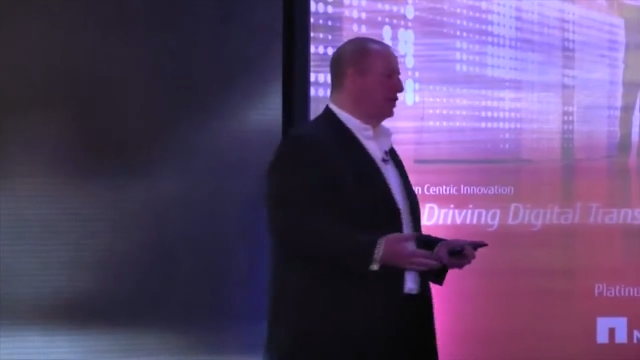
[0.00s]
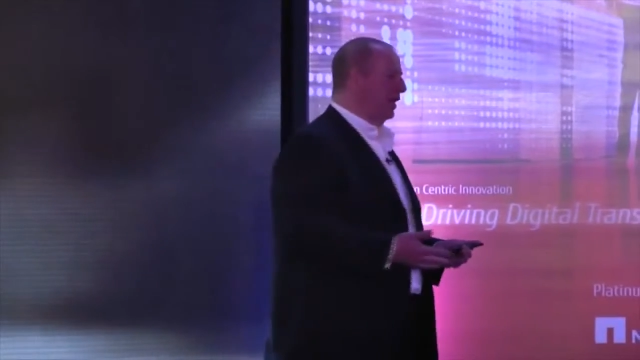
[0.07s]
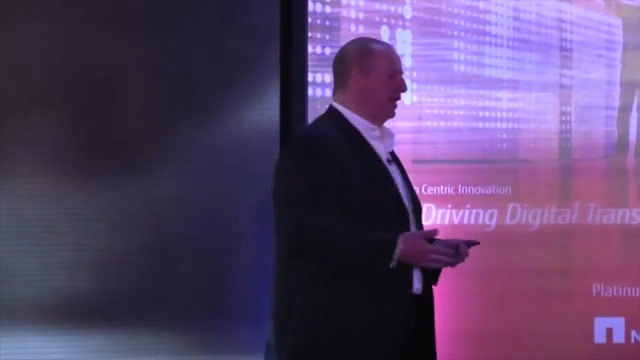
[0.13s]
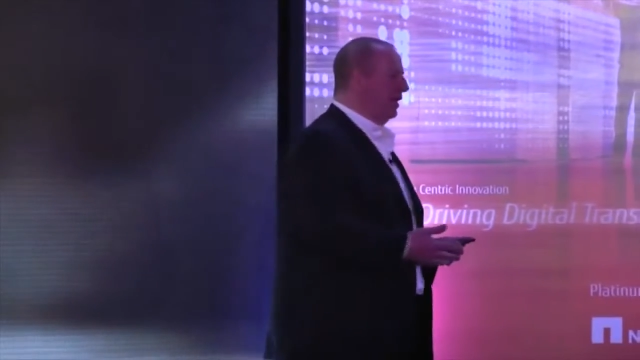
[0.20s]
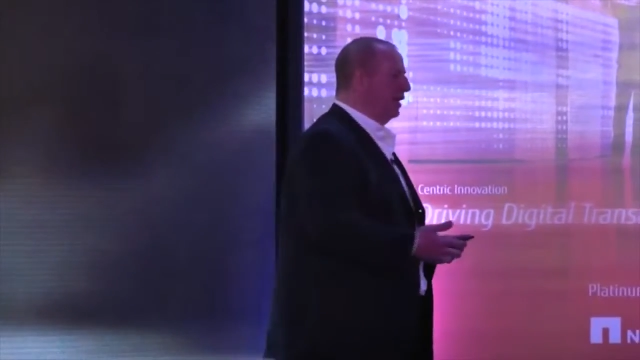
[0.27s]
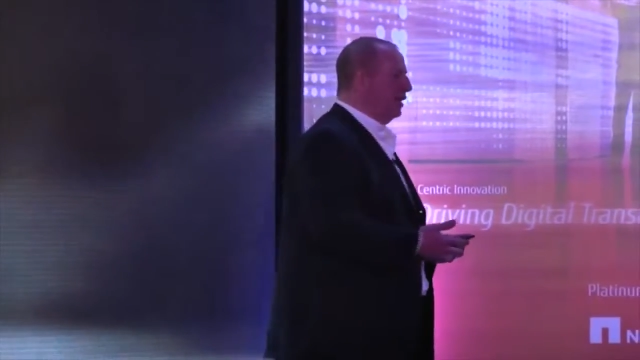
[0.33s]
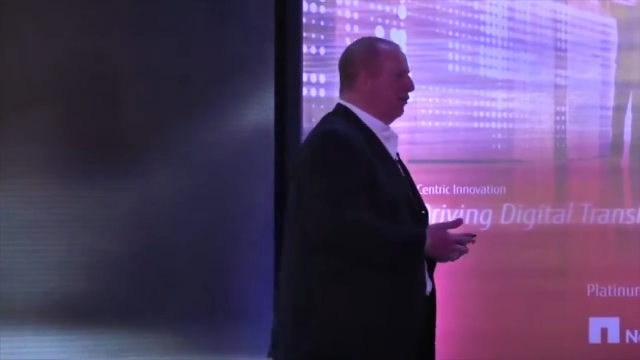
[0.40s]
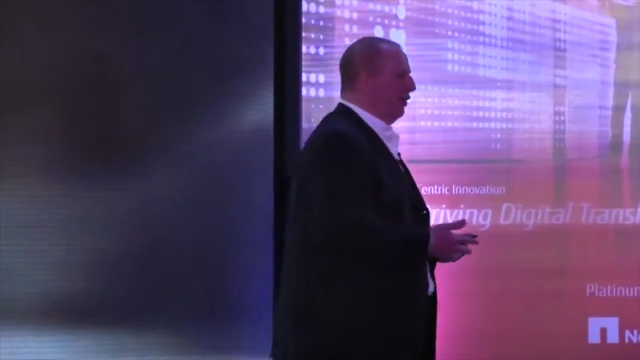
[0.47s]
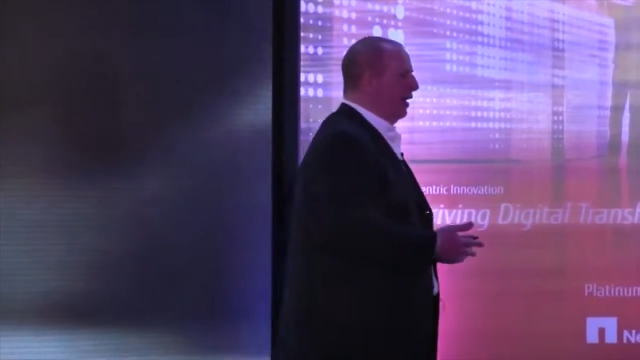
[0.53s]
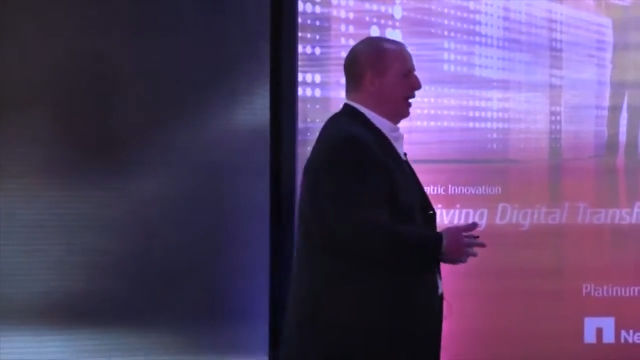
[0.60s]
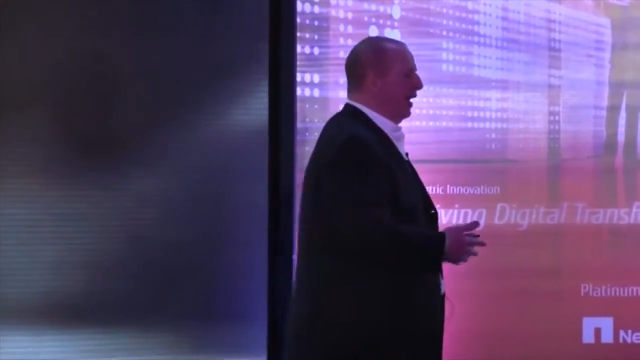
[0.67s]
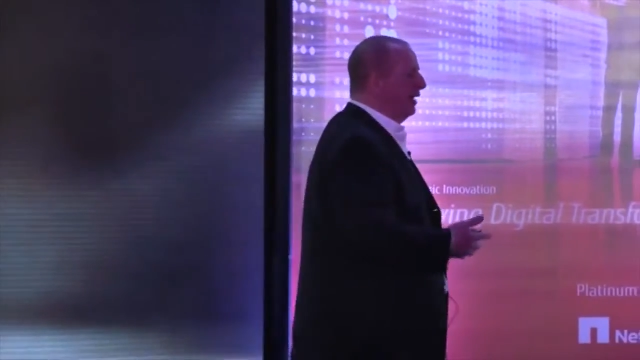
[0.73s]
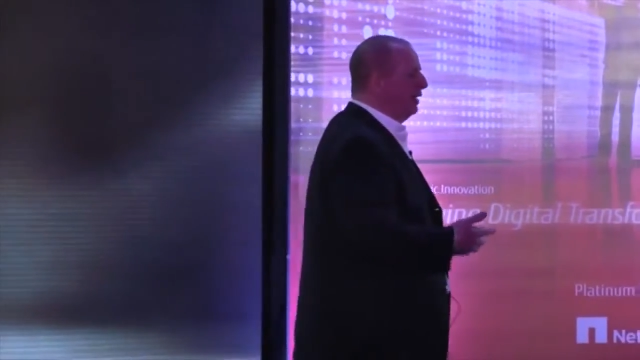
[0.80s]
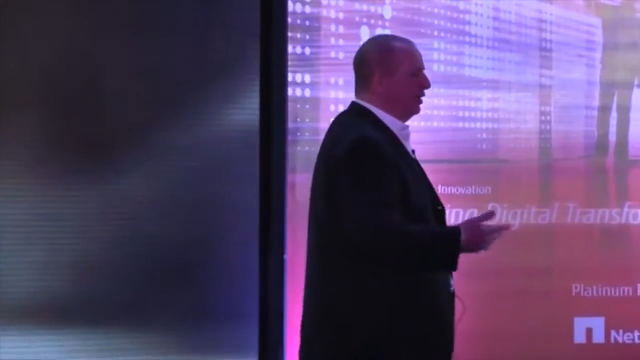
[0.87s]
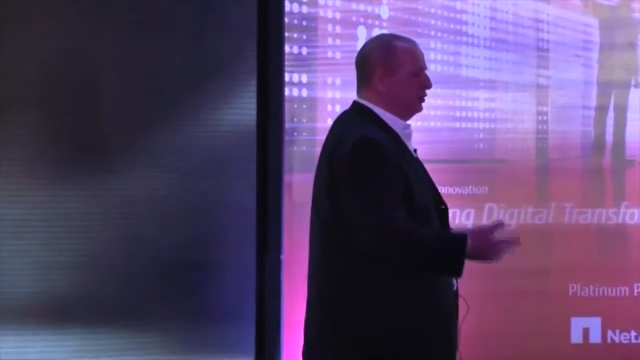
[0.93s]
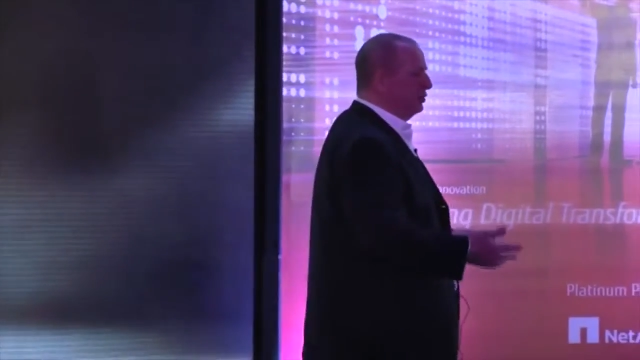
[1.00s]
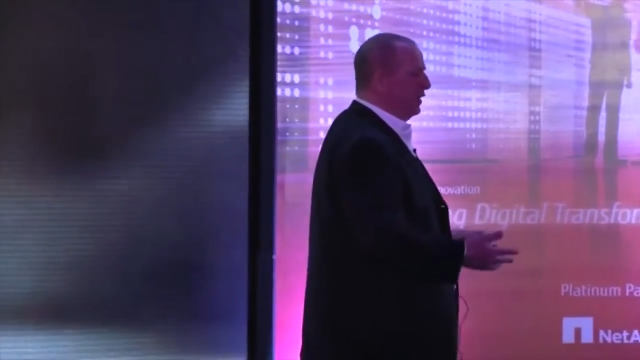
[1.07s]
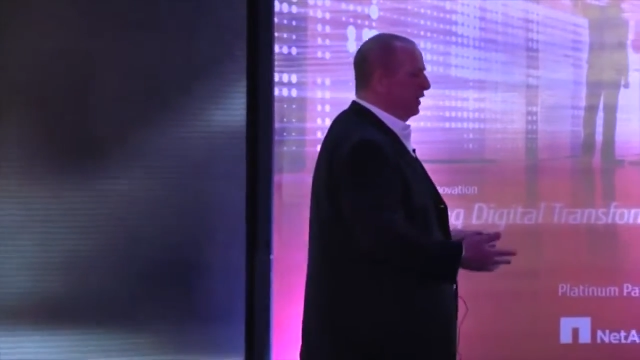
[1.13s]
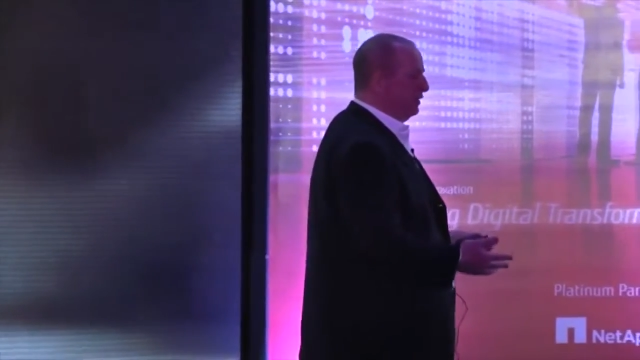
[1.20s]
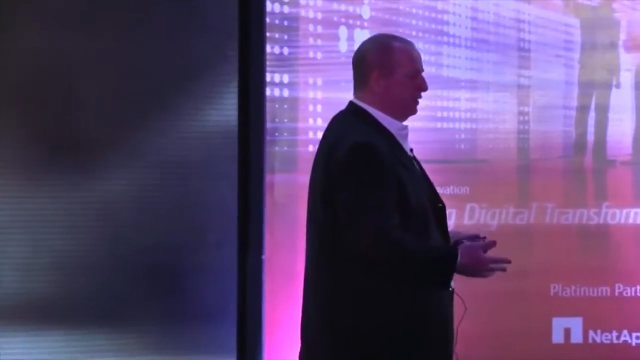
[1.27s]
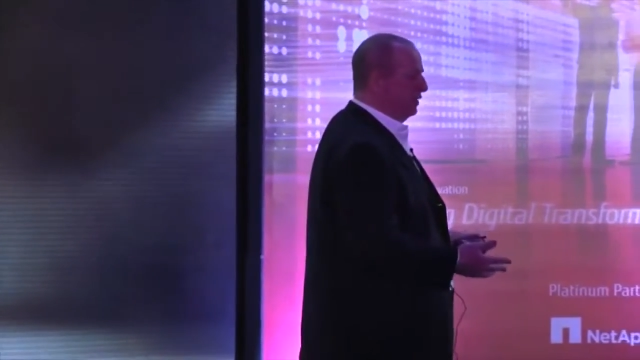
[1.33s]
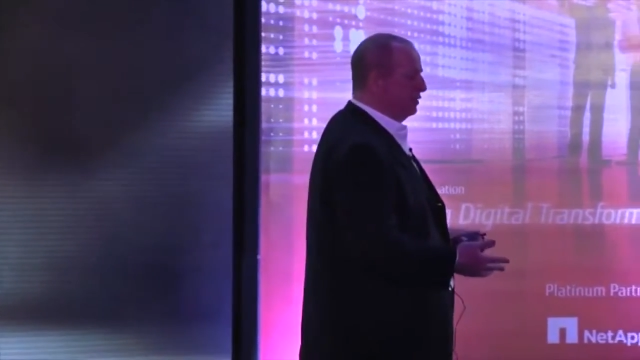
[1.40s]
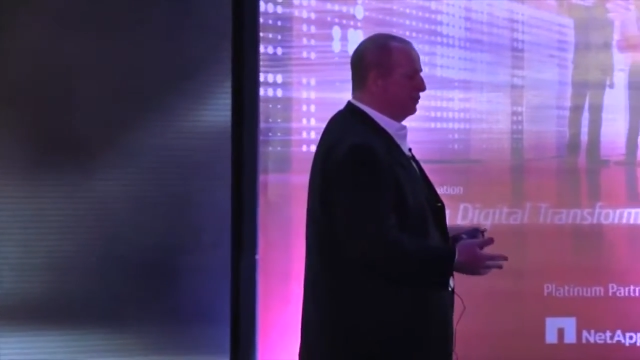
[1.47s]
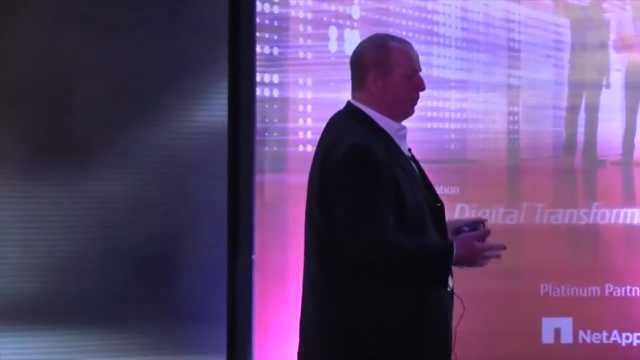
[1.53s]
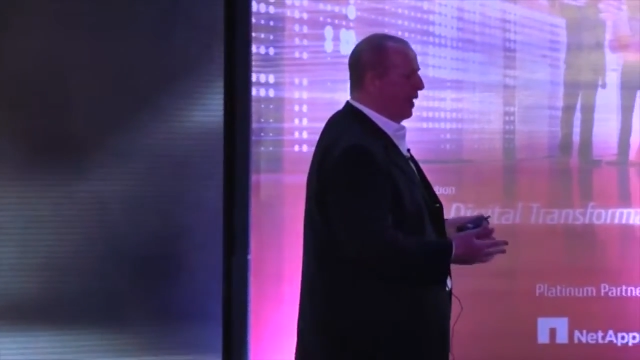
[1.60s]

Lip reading: they could create a contactless